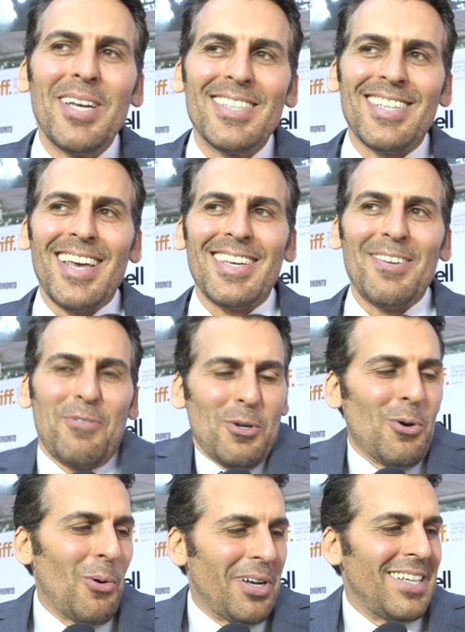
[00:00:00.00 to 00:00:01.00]
It's like if
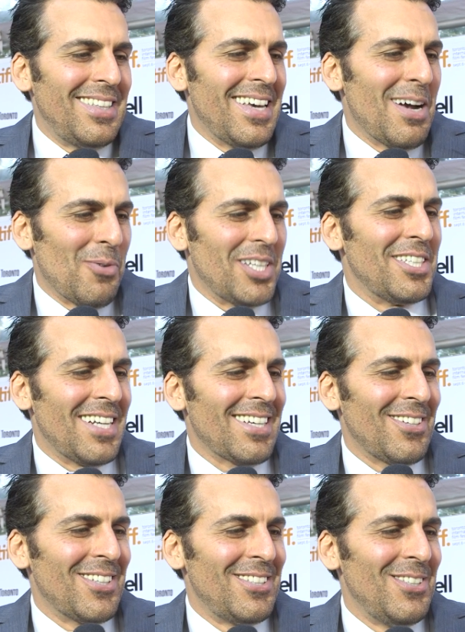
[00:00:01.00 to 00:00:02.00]
you're already there, what, you're
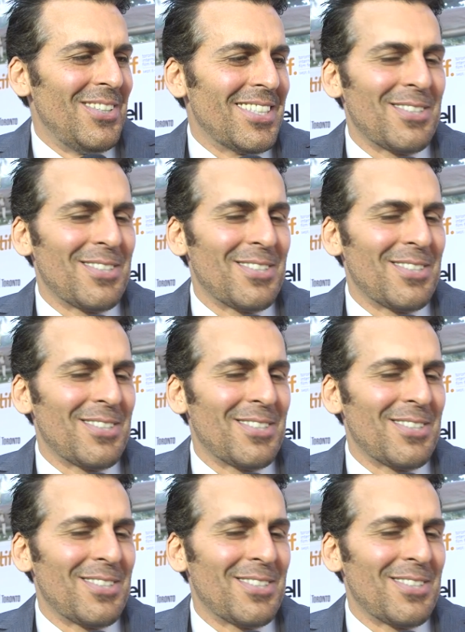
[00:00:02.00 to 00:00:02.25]
not going to do the